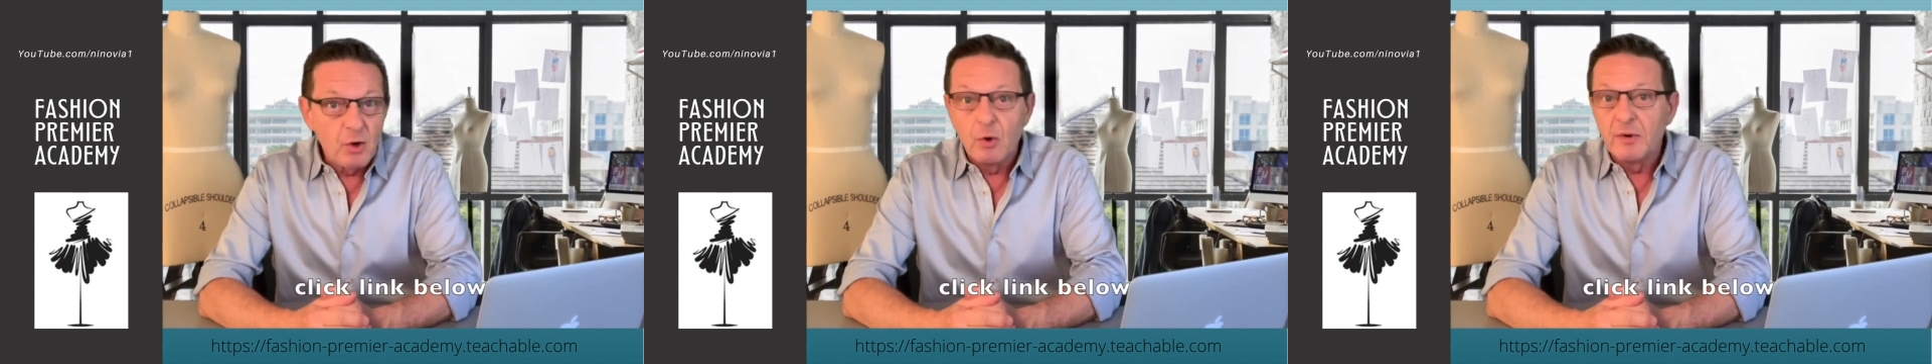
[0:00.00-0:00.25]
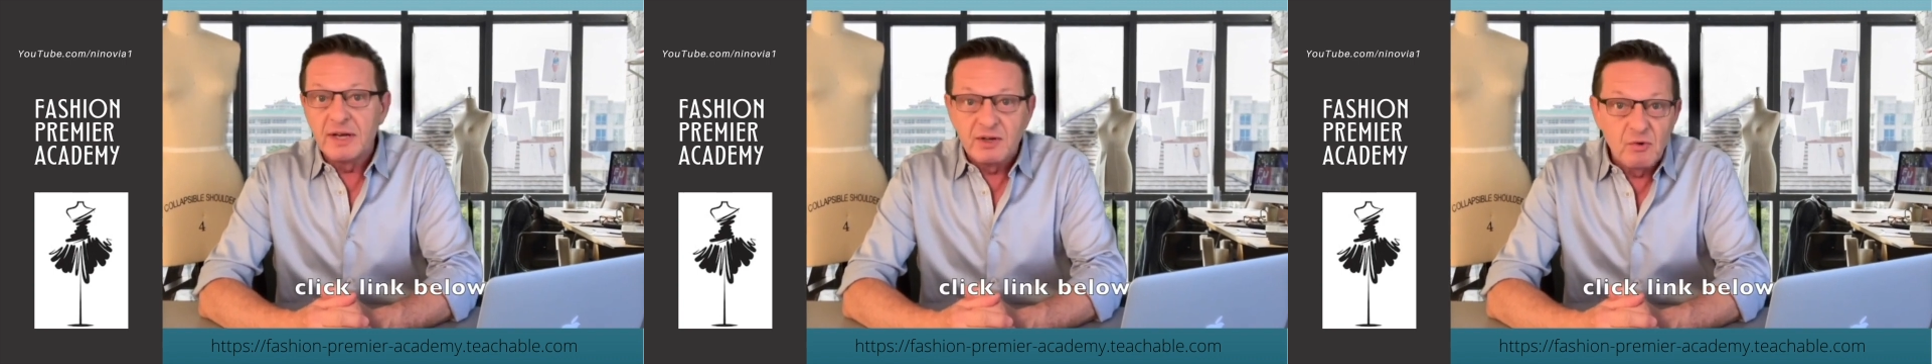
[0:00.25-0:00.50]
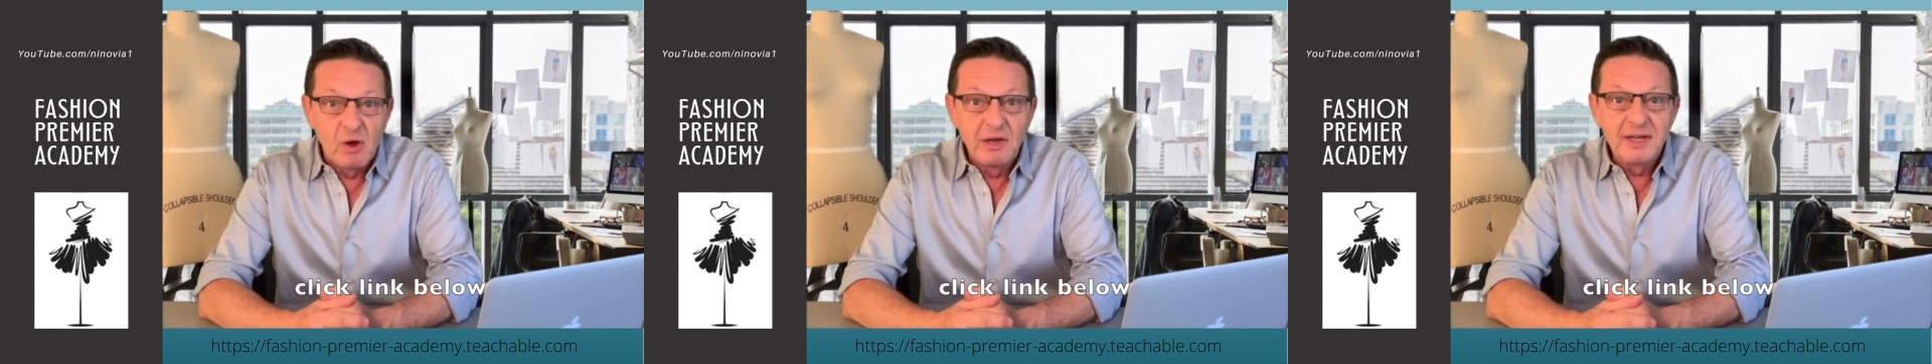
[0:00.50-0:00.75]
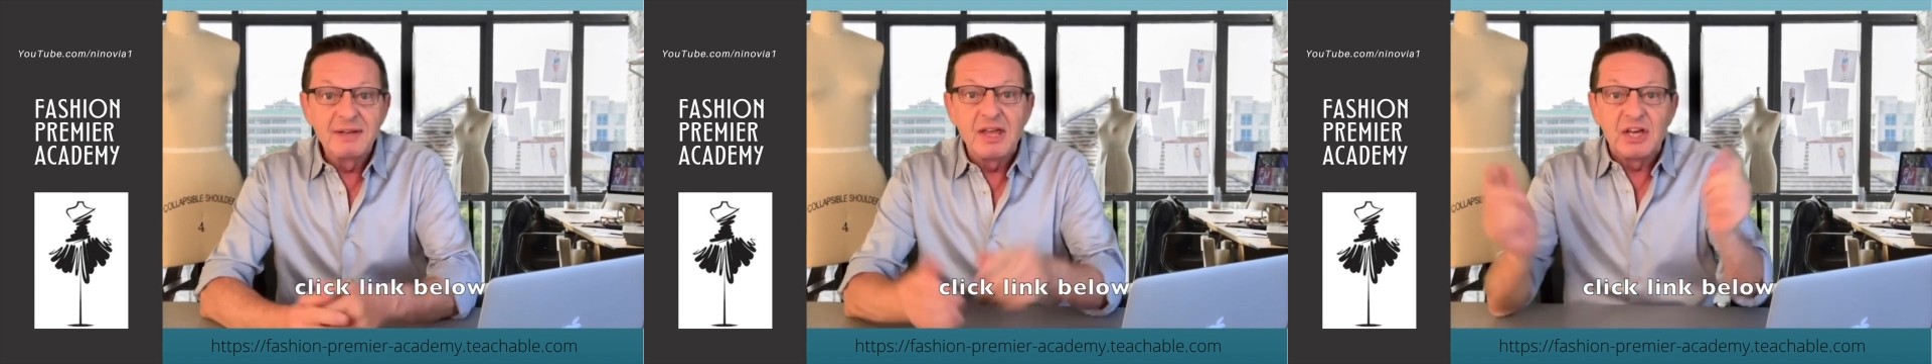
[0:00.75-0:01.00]
or
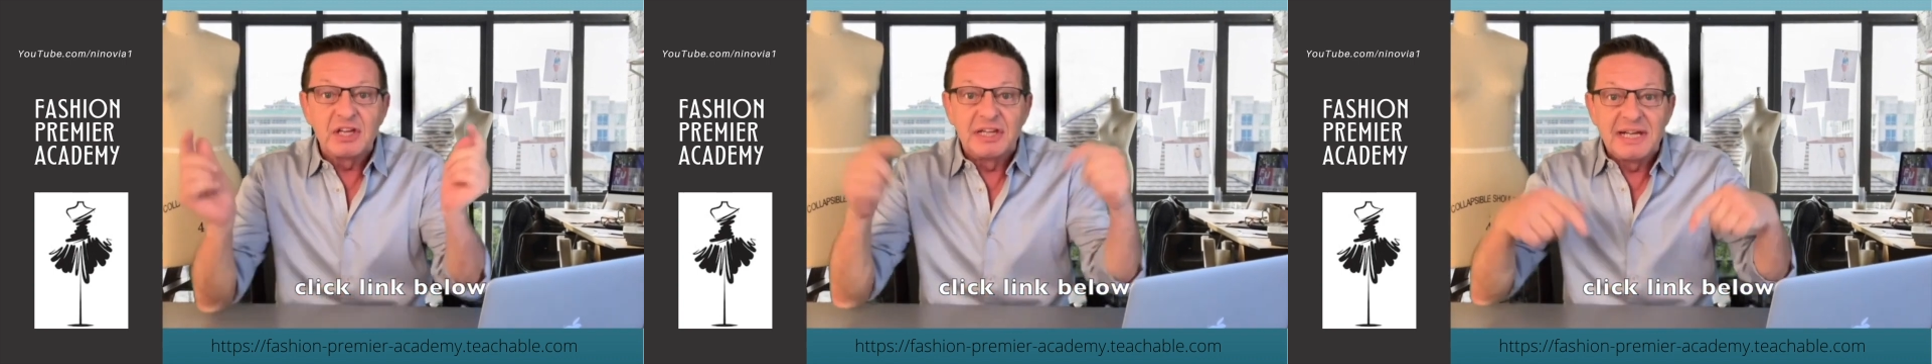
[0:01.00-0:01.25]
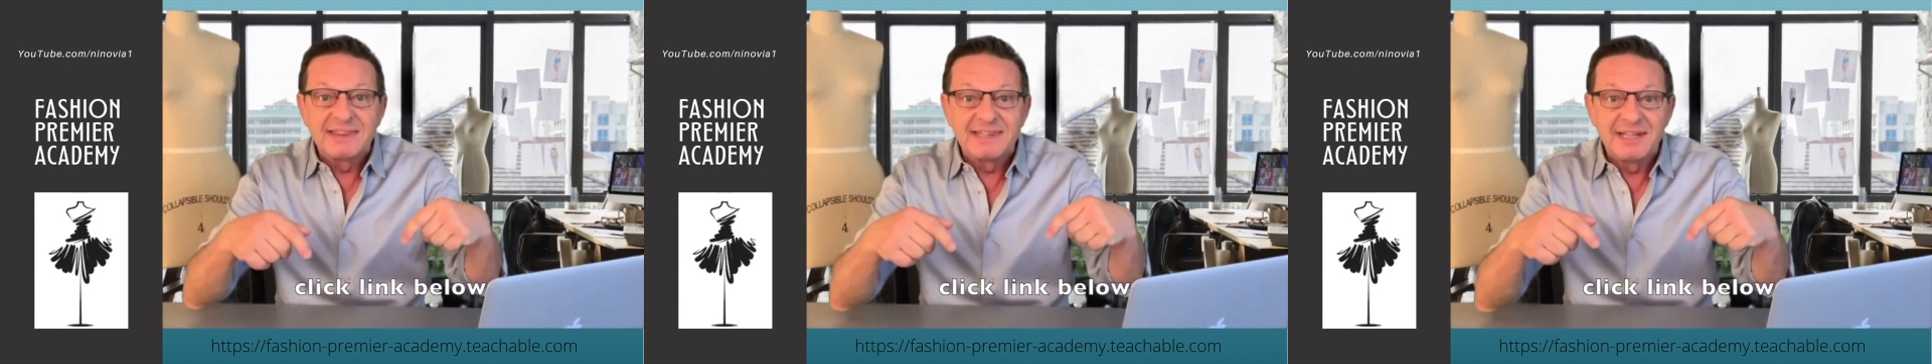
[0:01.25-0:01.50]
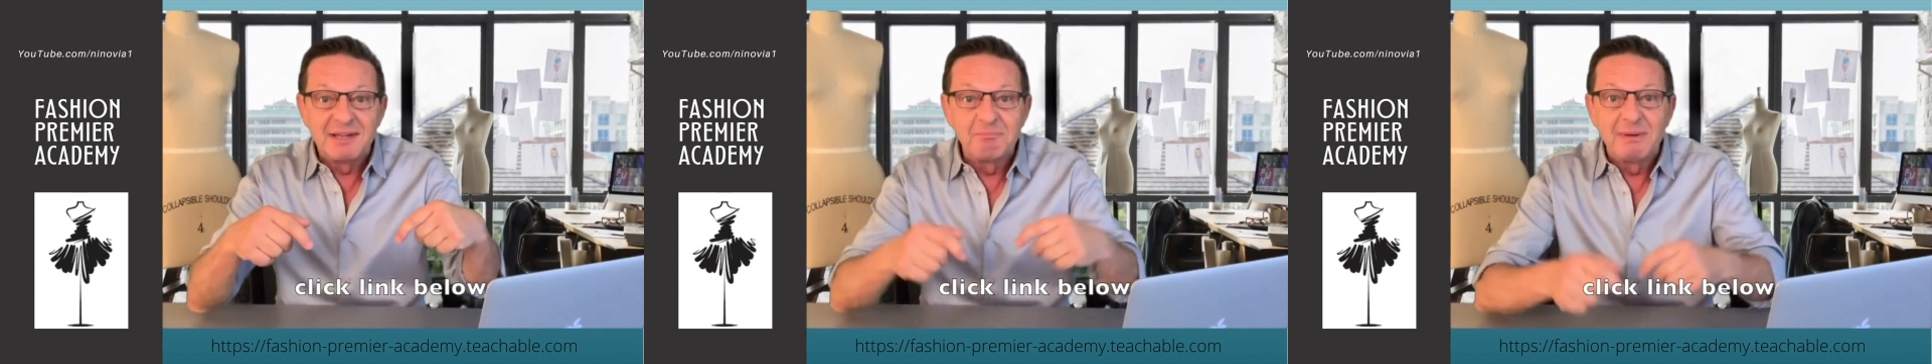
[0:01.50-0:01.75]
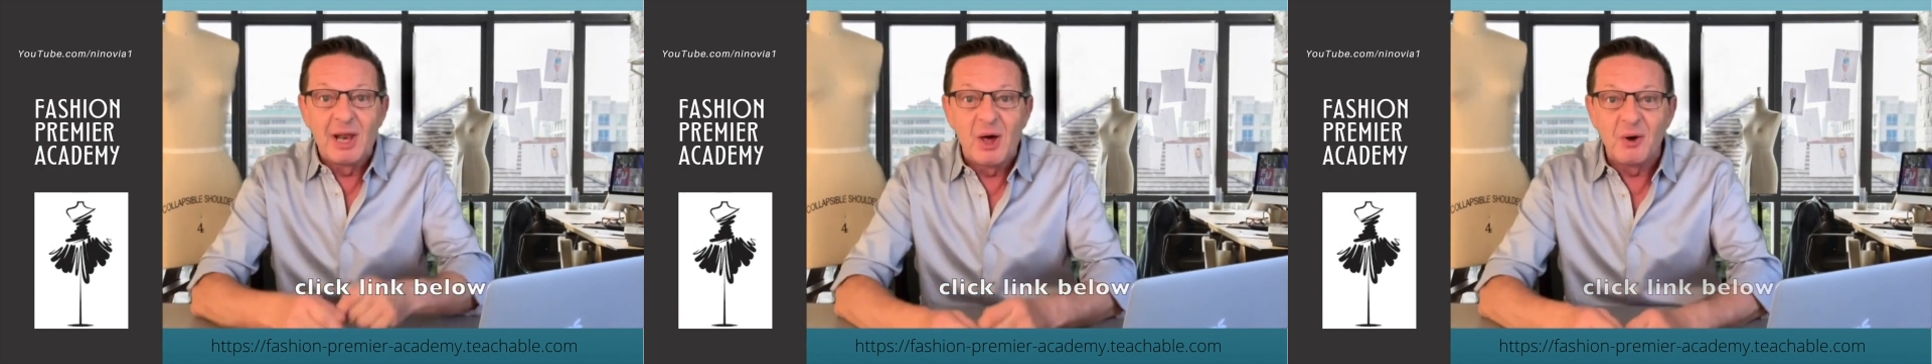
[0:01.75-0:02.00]
enrolling, click the link
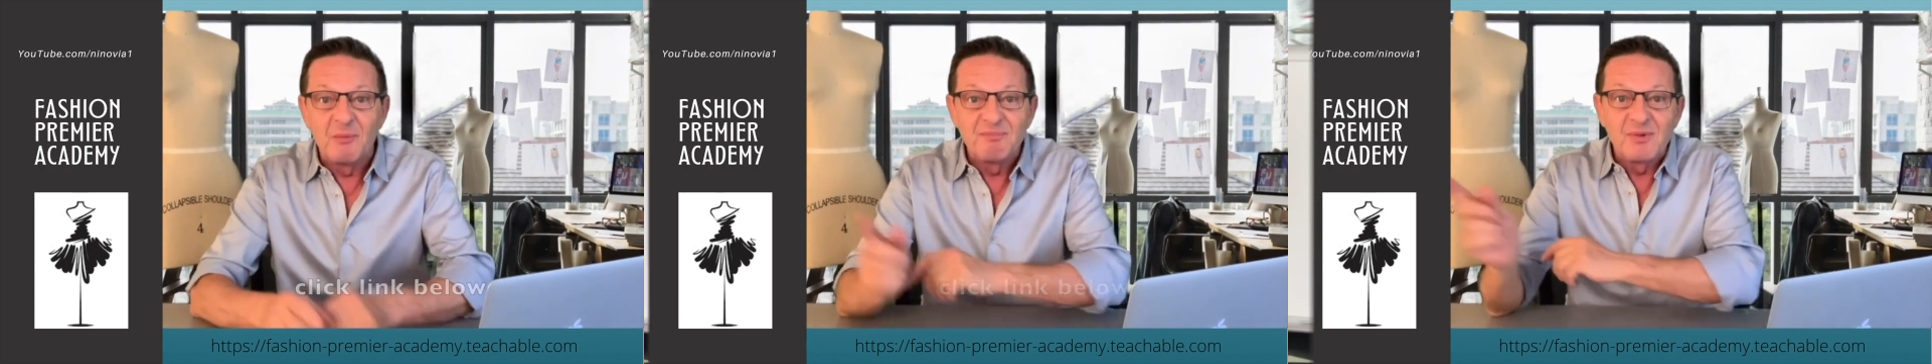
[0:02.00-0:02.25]
below.